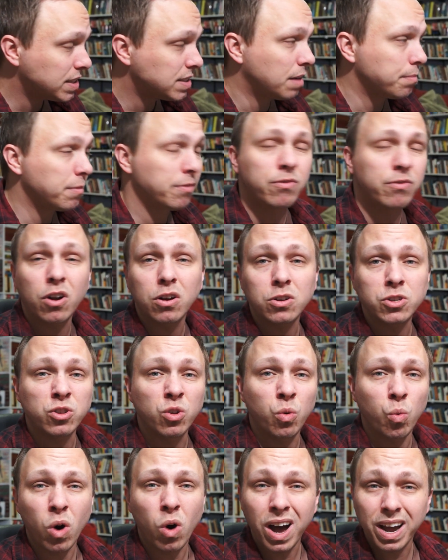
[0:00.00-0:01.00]
this time the frog's in
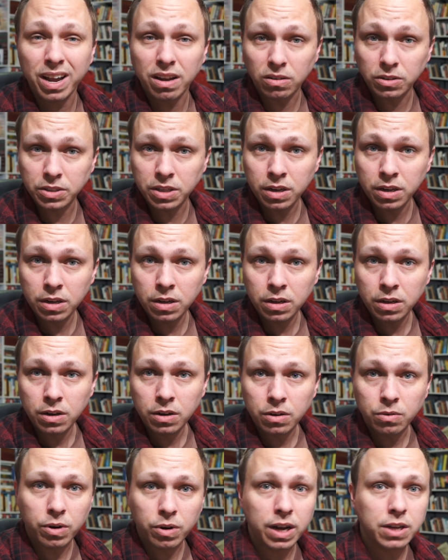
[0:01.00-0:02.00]
the wild,
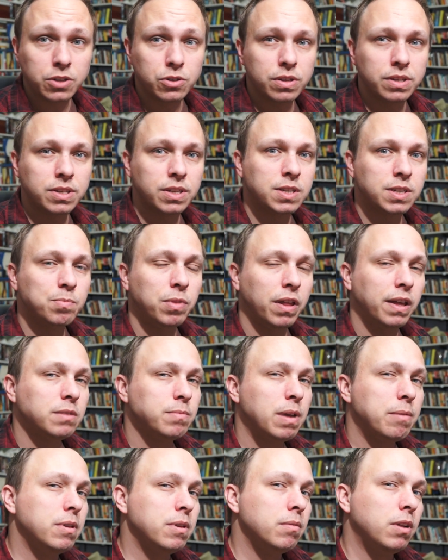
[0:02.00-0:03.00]
right? So this
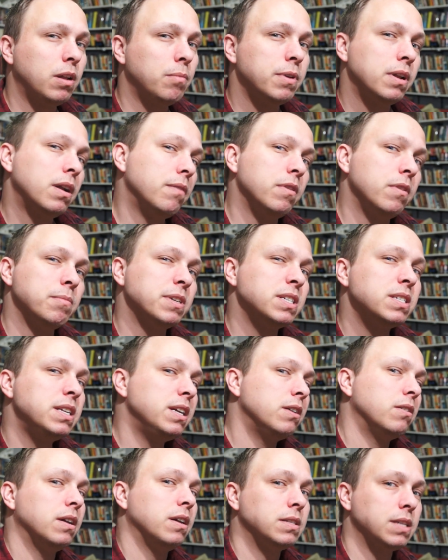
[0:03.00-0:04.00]
explains maybe a little bit of the
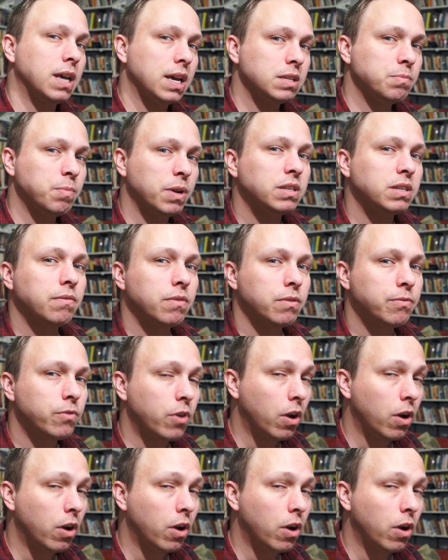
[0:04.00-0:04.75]
mysterious aspect of the